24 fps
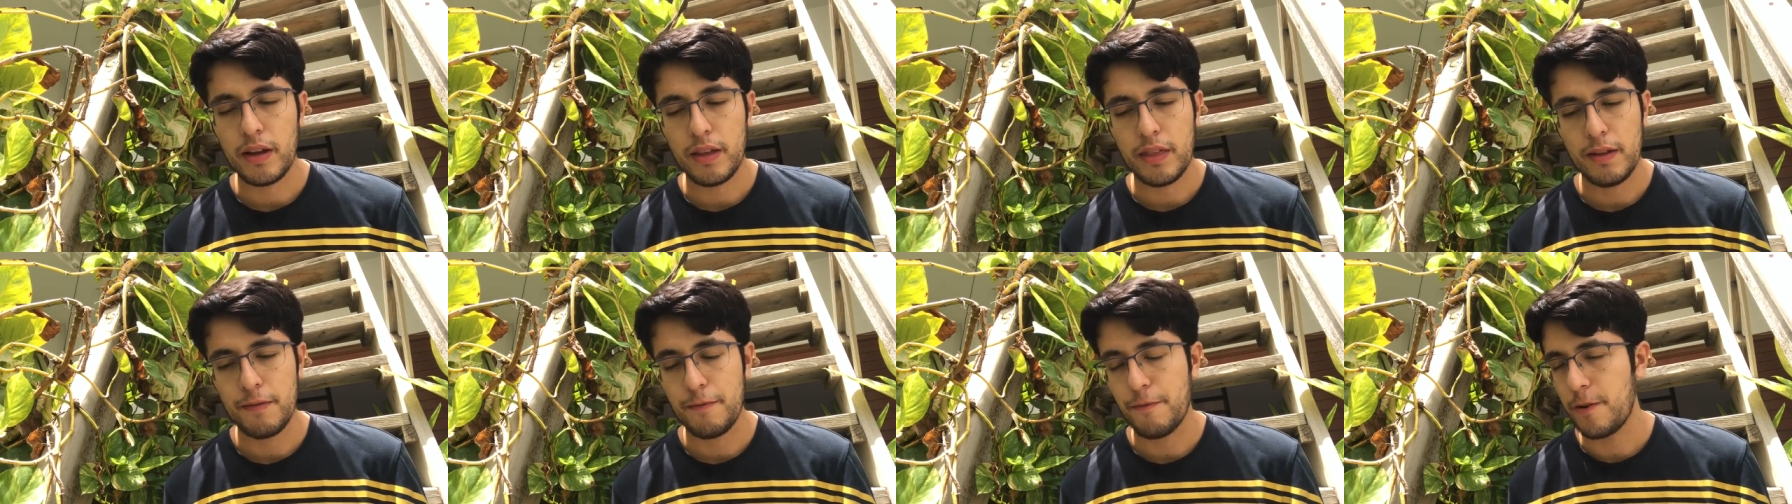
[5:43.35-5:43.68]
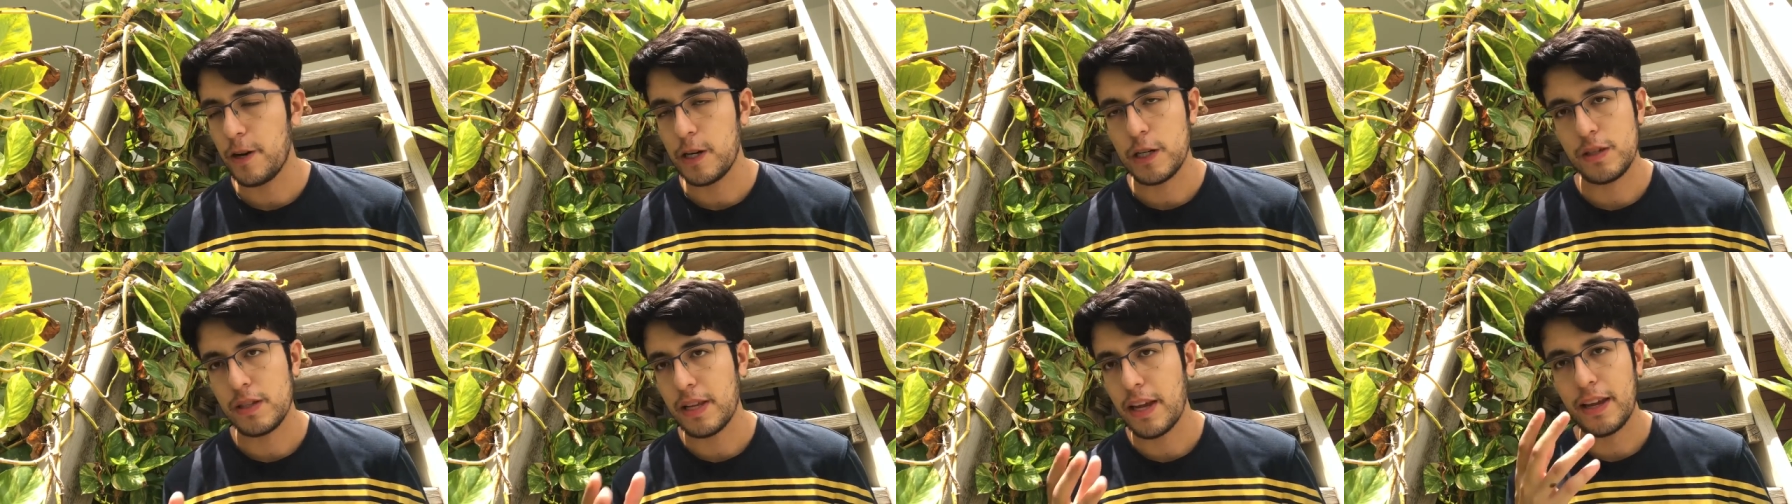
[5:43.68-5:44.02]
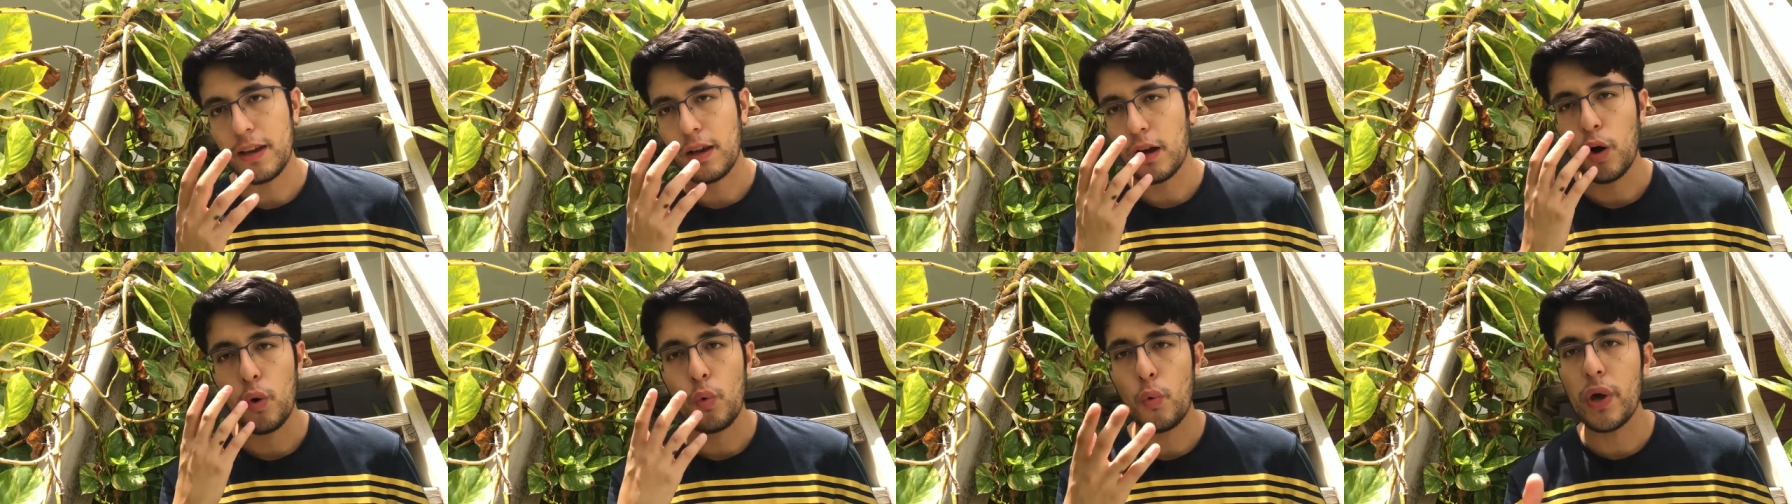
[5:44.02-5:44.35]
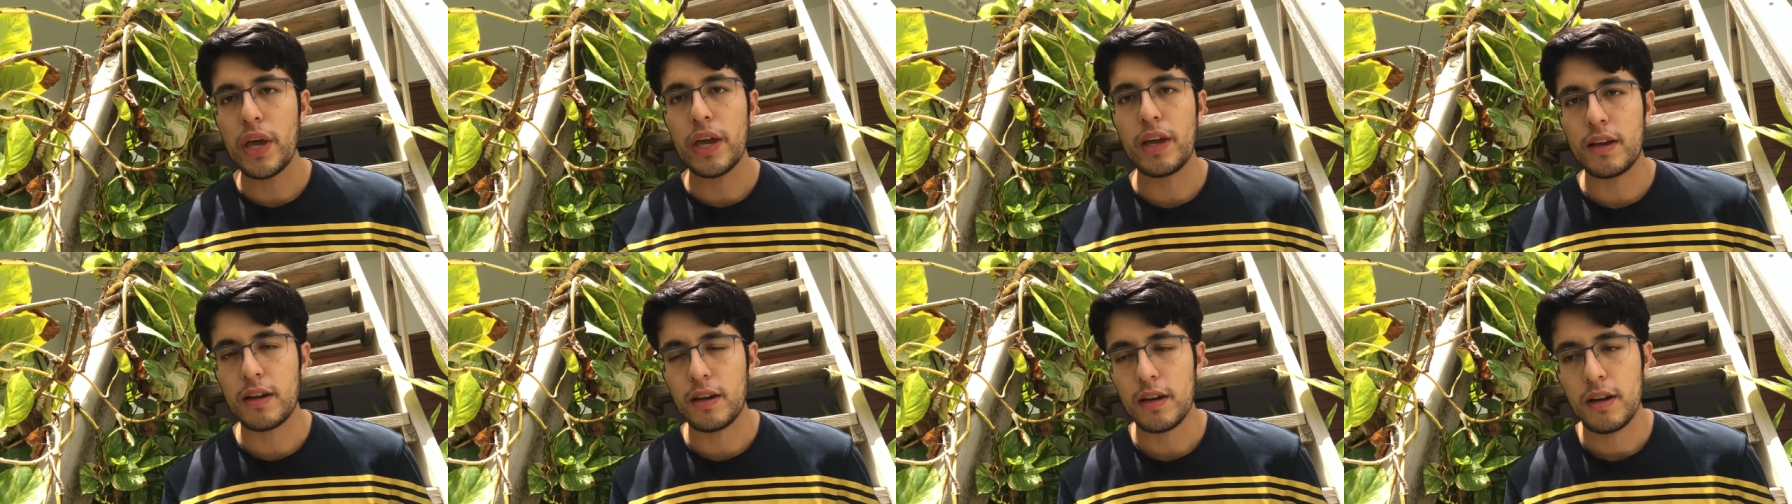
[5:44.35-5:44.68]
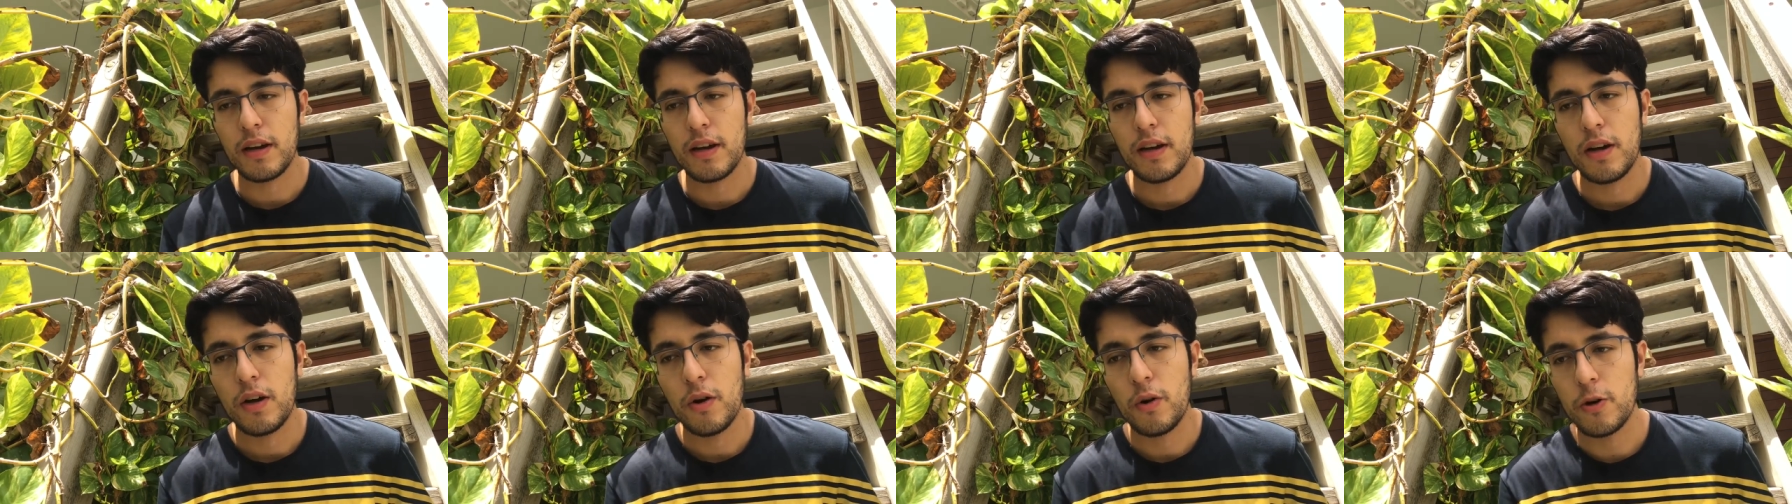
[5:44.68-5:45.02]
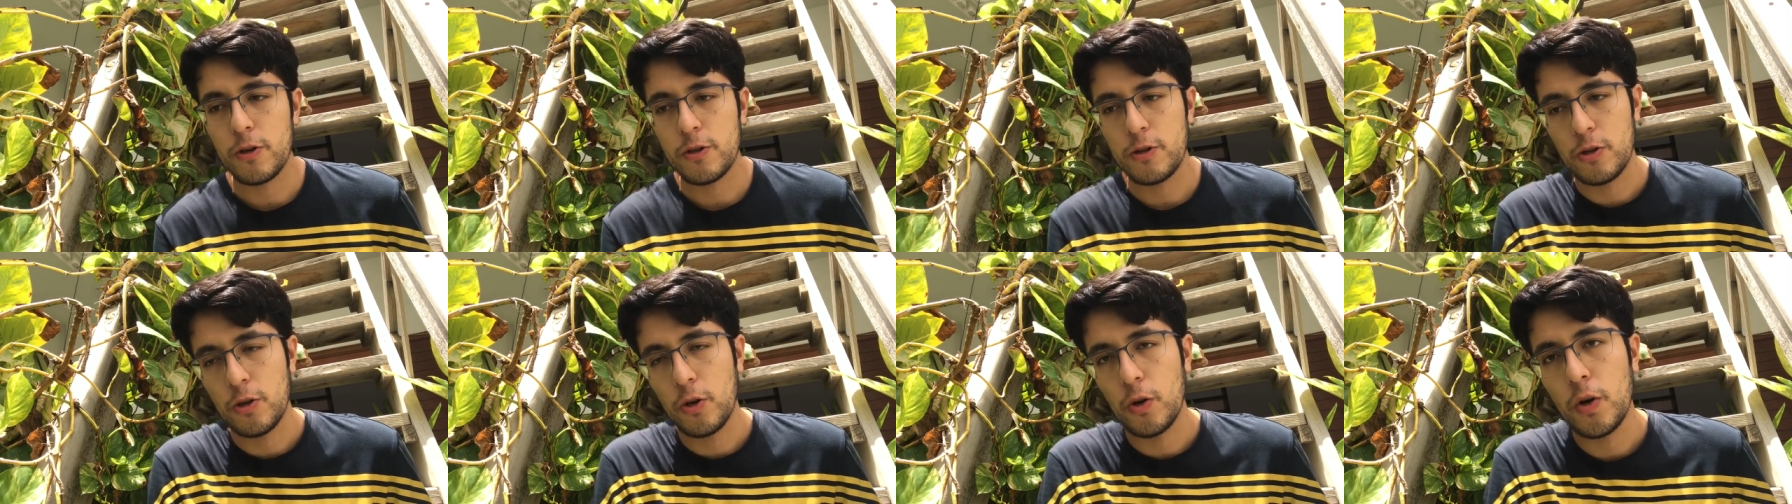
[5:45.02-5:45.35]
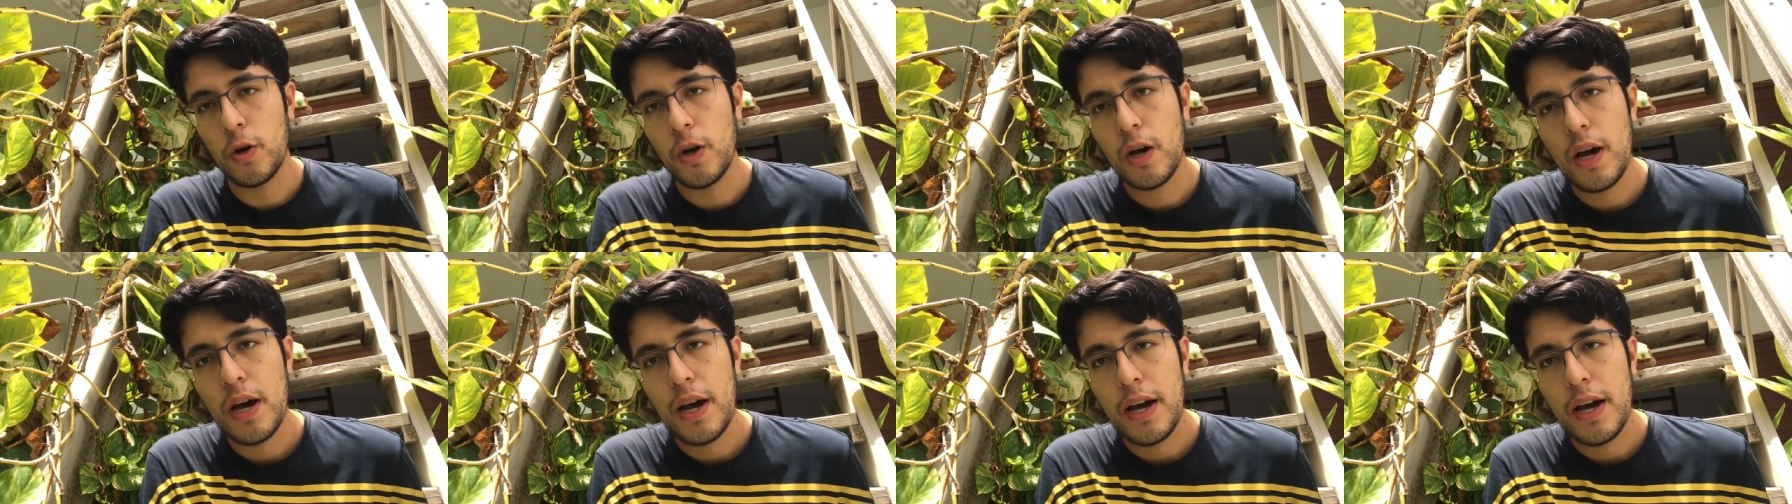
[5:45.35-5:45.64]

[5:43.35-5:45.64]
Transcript: the first like week or so,